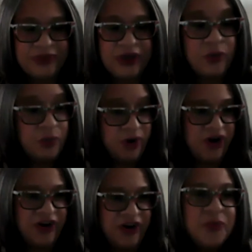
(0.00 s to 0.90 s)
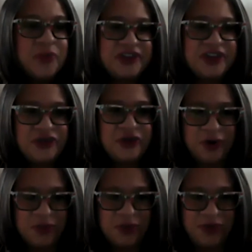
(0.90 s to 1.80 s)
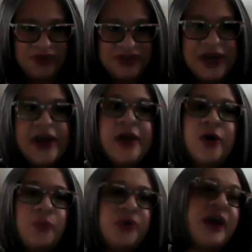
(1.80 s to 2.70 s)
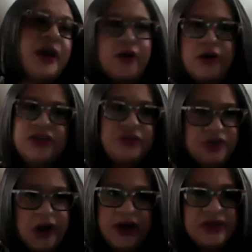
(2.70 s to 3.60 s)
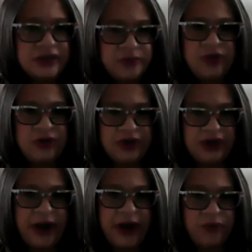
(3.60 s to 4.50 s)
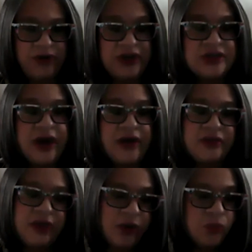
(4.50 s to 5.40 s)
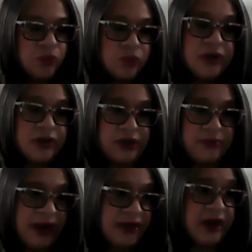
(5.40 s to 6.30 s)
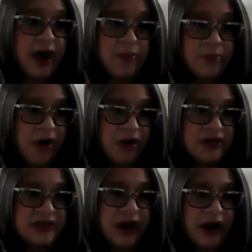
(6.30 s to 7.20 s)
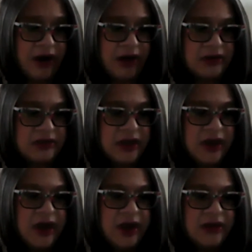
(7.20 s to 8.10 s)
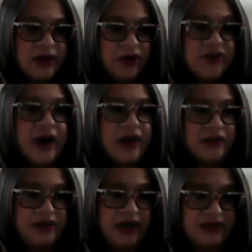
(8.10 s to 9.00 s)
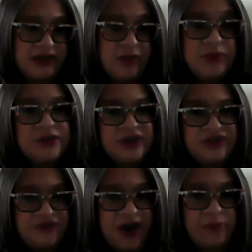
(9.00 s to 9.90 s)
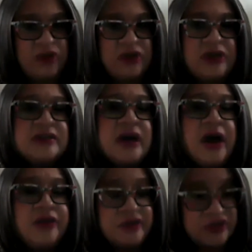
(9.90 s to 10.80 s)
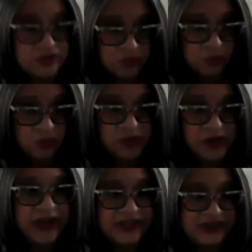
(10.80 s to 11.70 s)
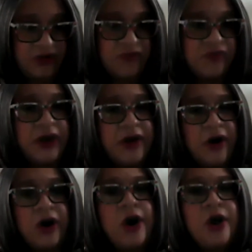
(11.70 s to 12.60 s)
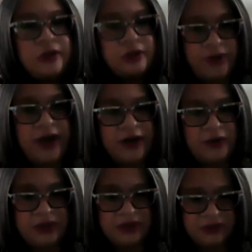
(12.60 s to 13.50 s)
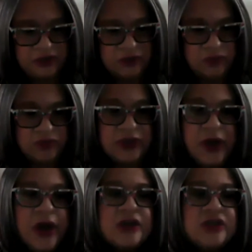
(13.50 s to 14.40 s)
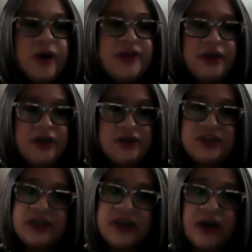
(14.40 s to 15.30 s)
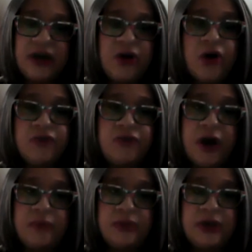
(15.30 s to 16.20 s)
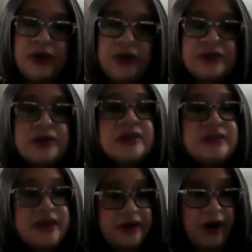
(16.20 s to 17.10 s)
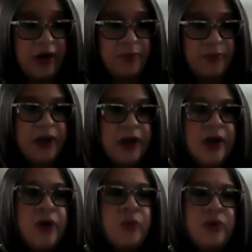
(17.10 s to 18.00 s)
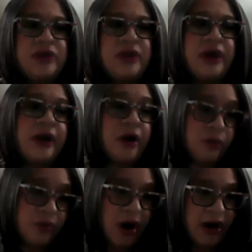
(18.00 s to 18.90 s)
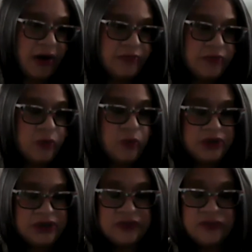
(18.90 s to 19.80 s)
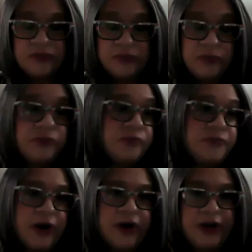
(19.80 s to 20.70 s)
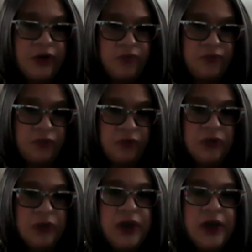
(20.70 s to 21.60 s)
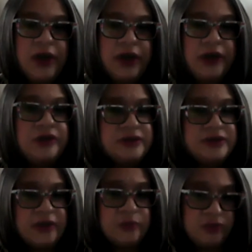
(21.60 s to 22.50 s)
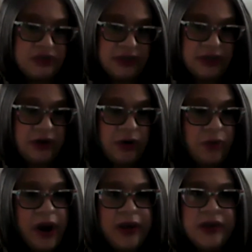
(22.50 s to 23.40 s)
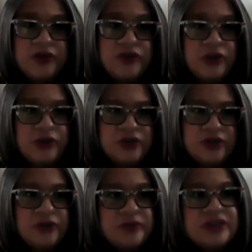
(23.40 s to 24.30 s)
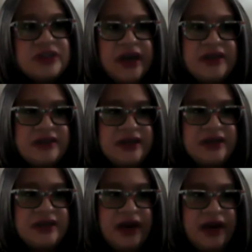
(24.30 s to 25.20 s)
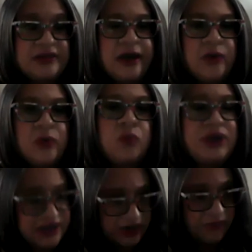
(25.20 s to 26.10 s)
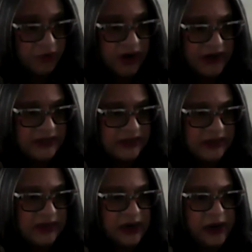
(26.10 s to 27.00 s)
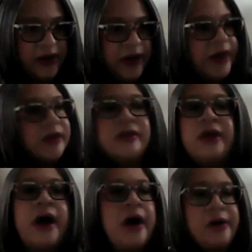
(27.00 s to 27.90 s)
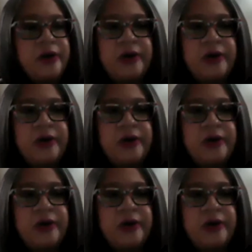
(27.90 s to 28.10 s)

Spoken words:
work within their roles, but they are also tied to community outreach, and they really make that bond, and they are that liaison between families and the school itself. They are located within the schools. So I think just getting our families set up when they arrived was very helpful in using Boostlingo, and then just those day-to-day things that we take for granted that